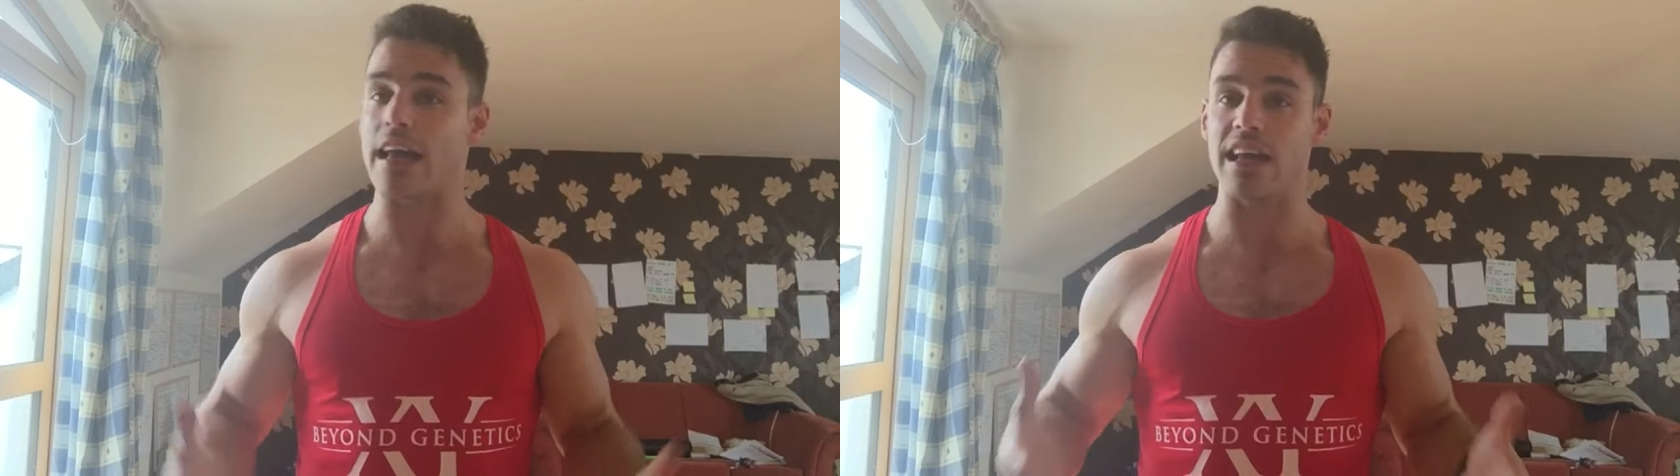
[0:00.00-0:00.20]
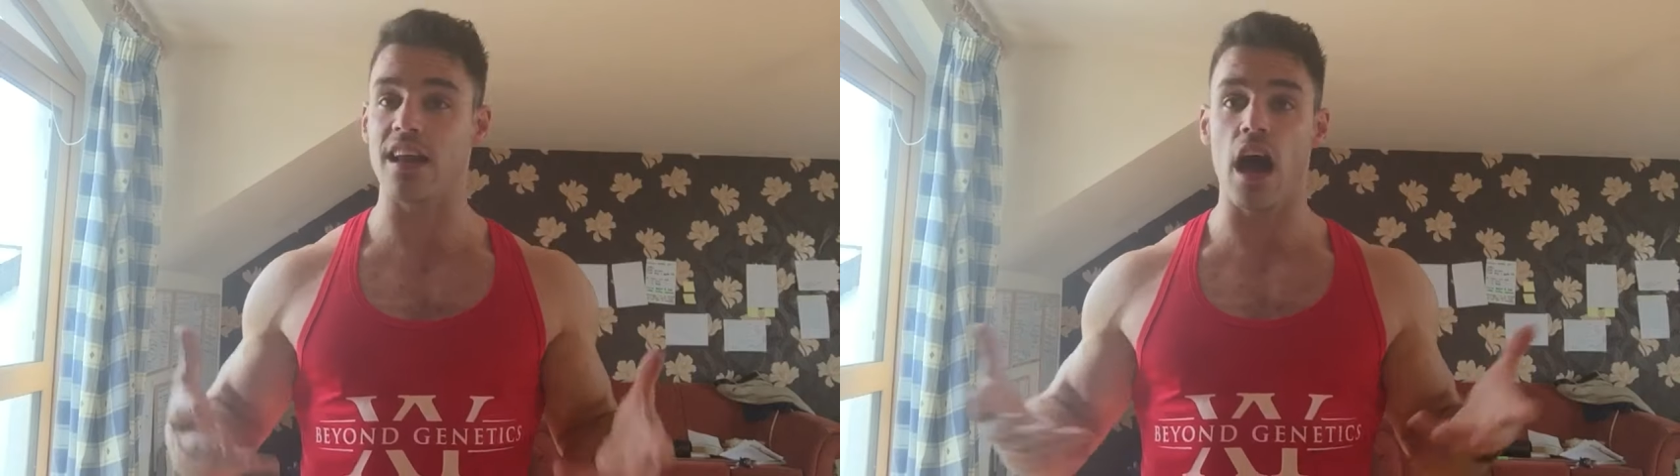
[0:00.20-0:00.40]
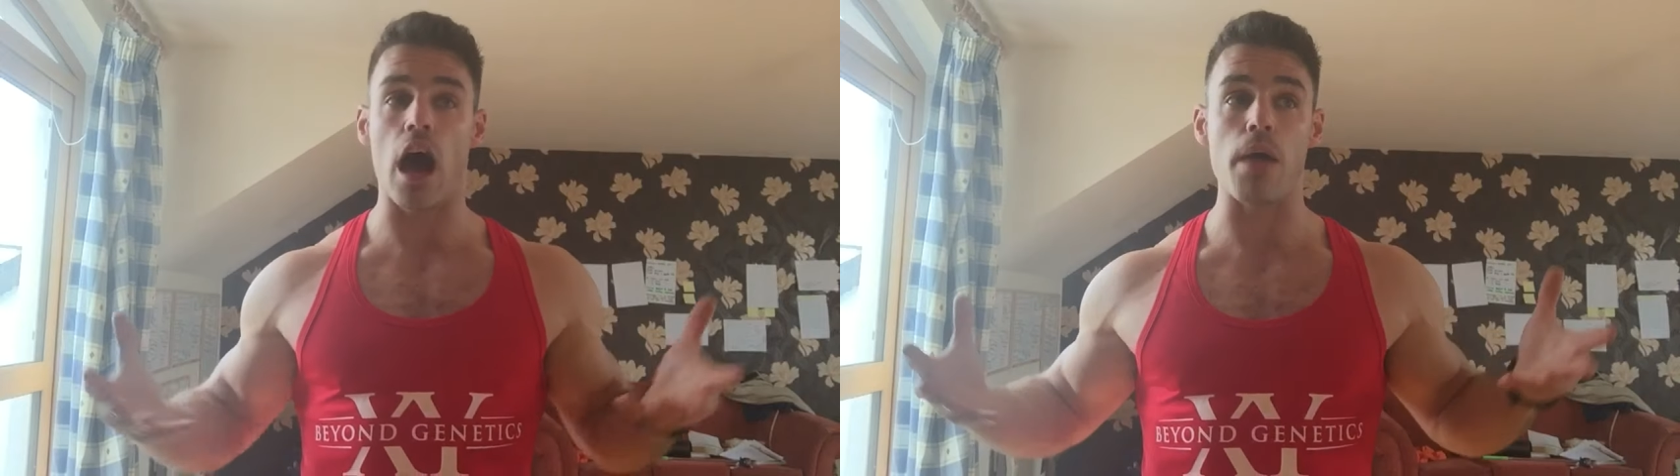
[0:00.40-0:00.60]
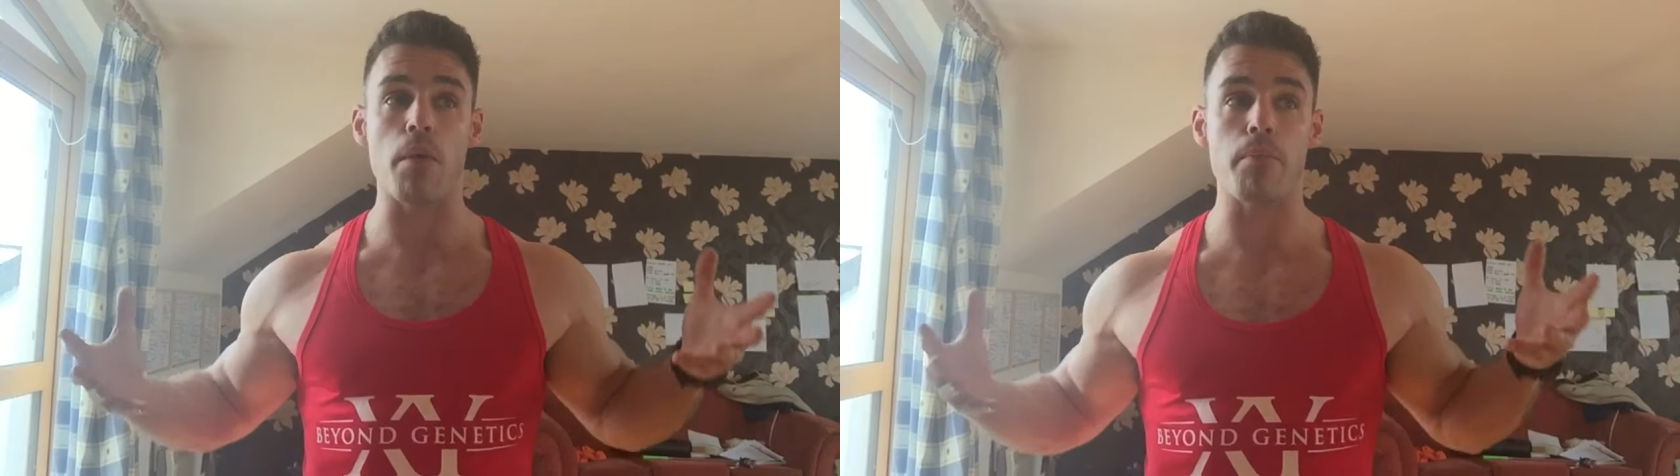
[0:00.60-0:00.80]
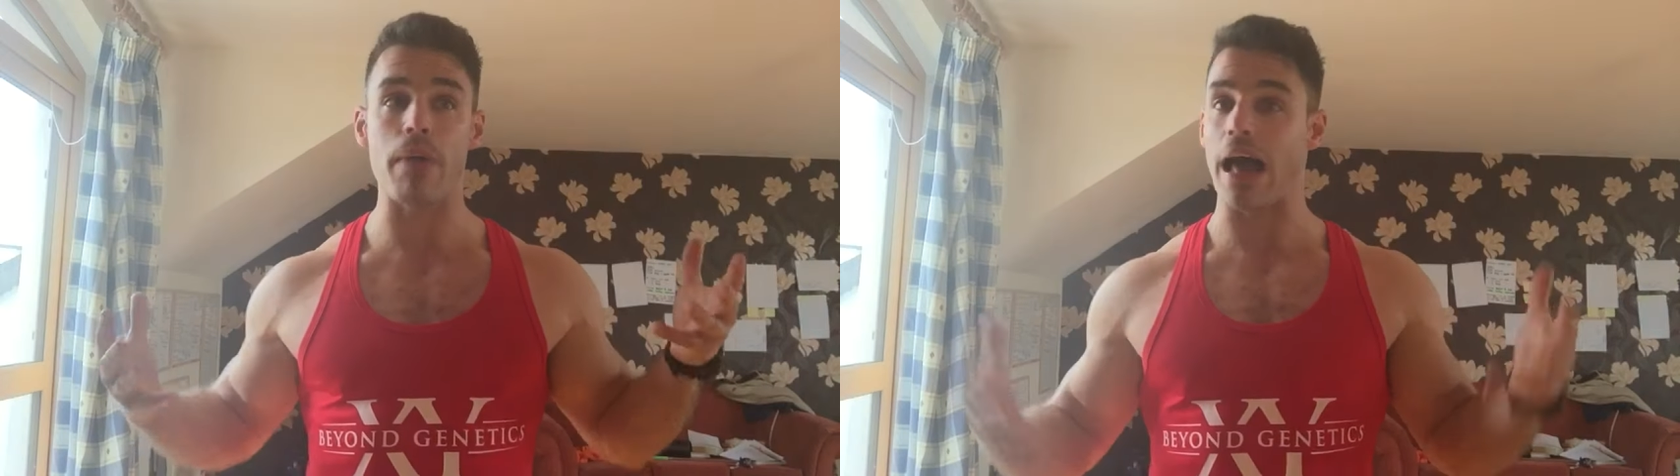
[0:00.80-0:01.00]
Again,
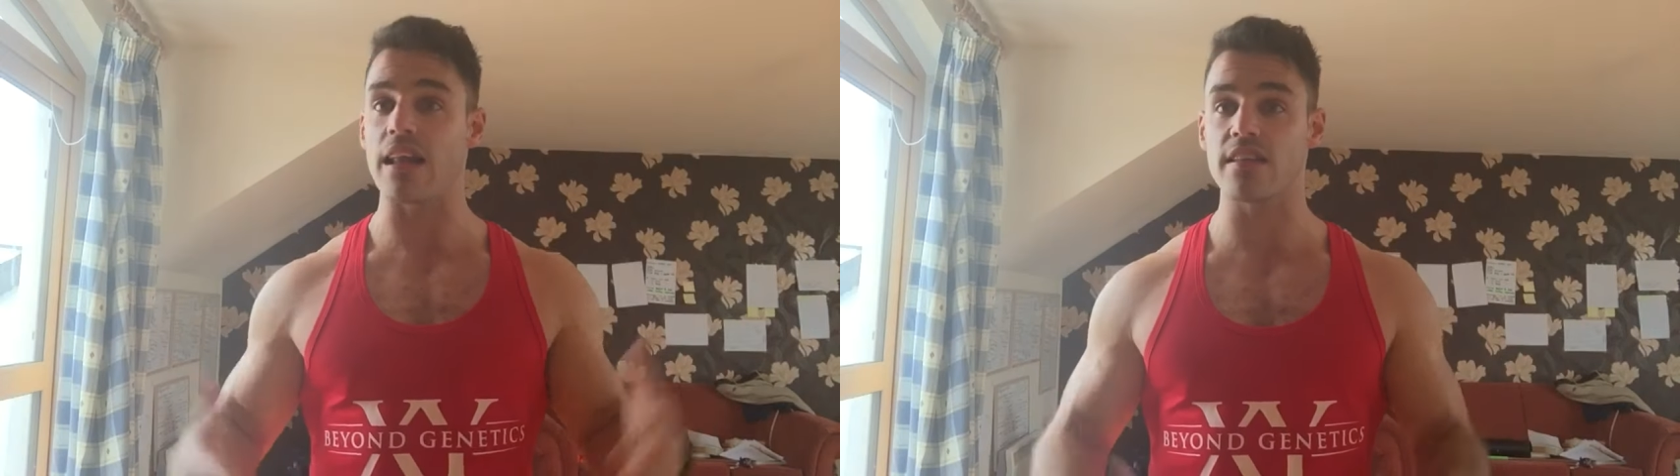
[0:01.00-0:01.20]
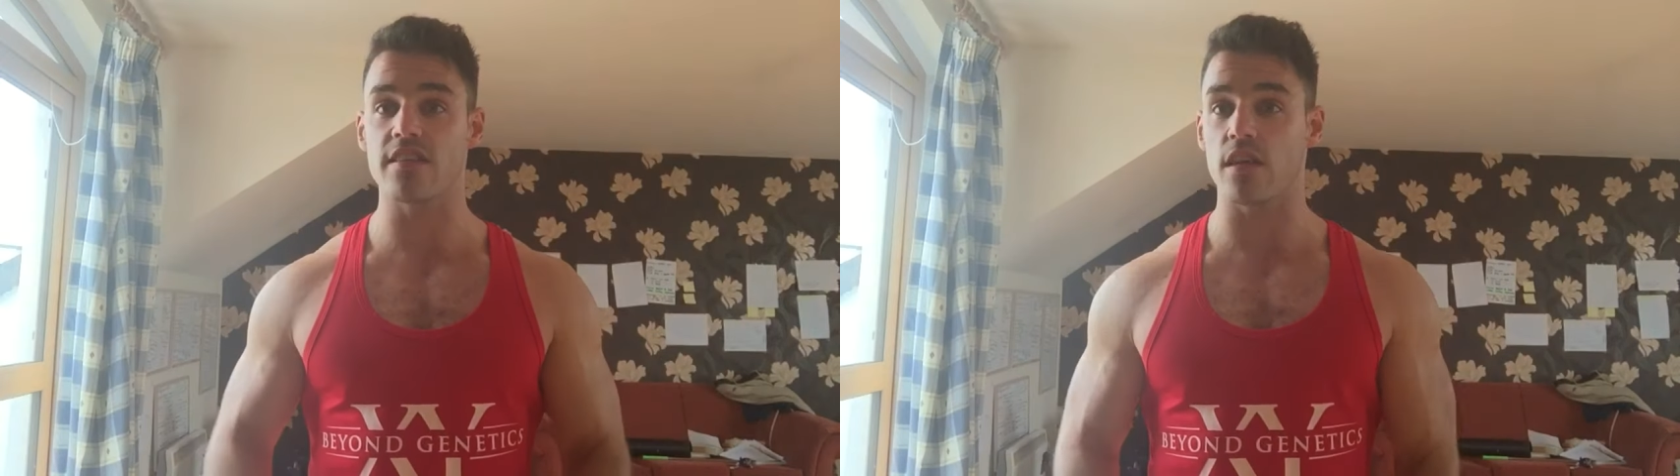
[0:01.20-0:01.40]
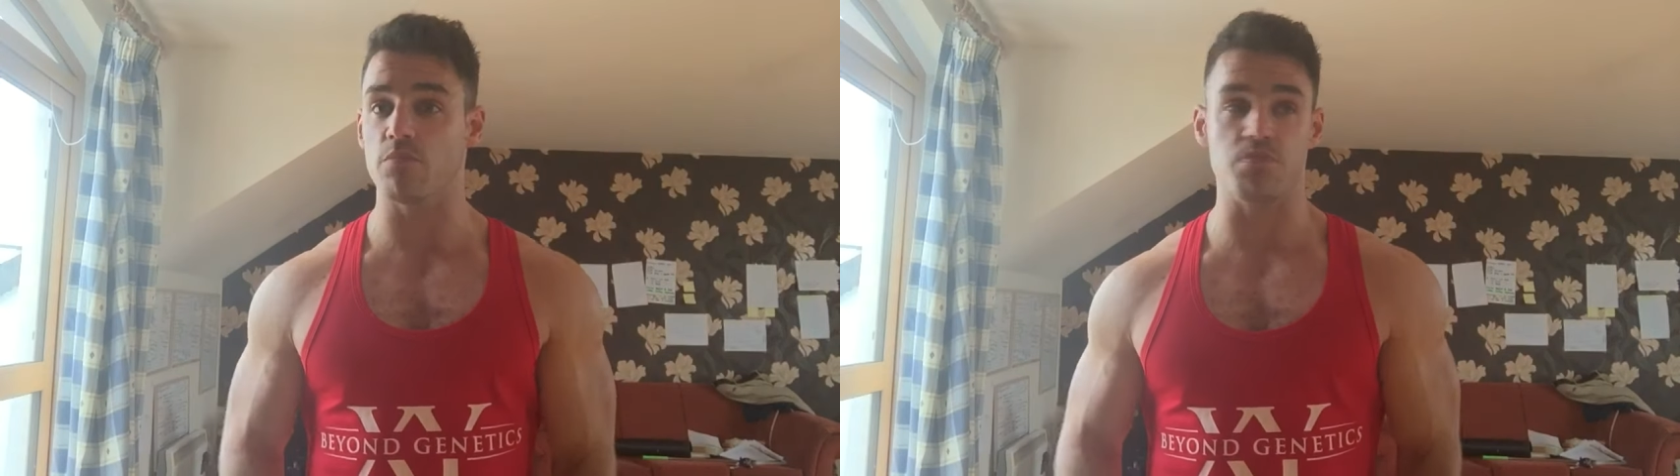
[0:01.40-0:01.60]
I'm a balance